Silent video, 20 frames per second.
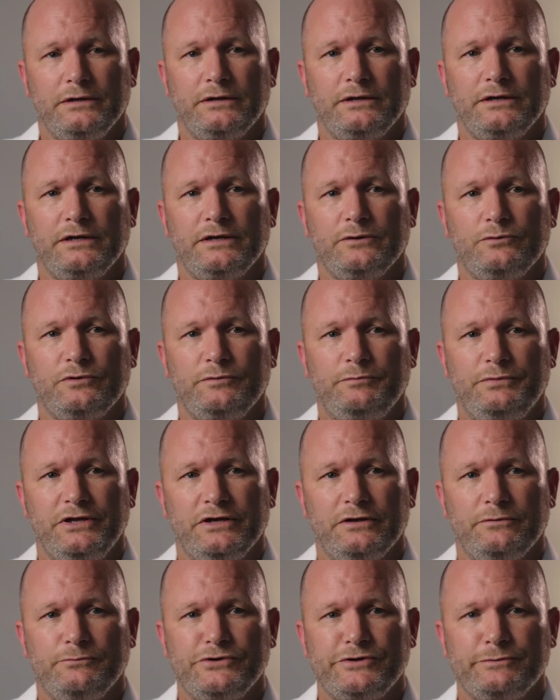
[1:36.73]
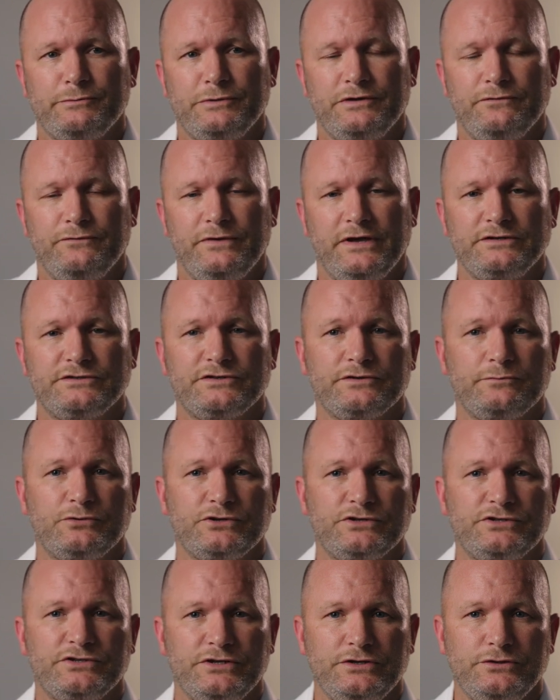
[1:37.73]
It would be a minimally invasive
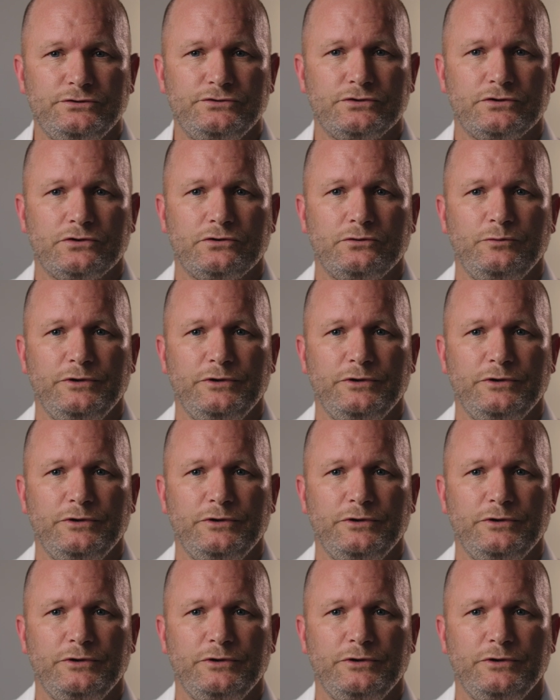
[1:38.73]
procedure.